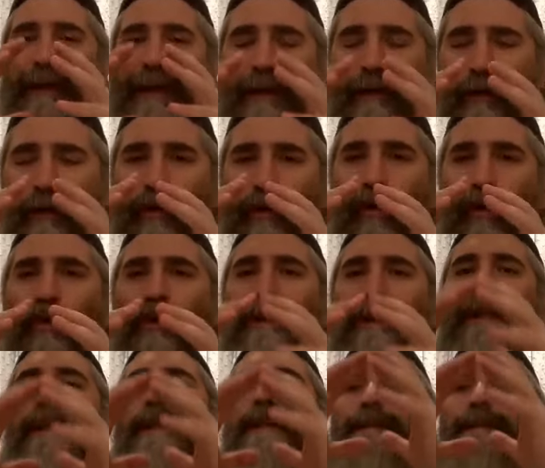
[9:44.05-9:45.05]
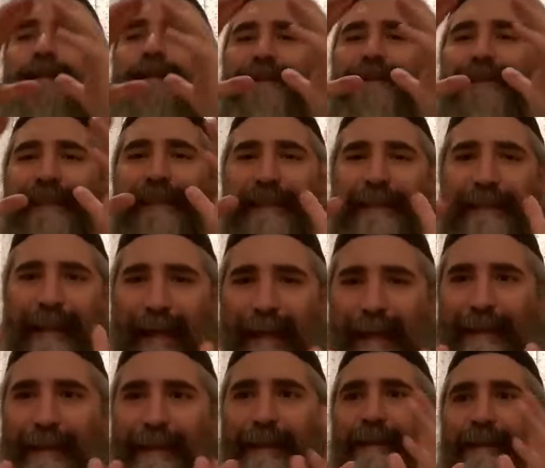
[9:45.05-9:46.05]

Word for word: cannot only see that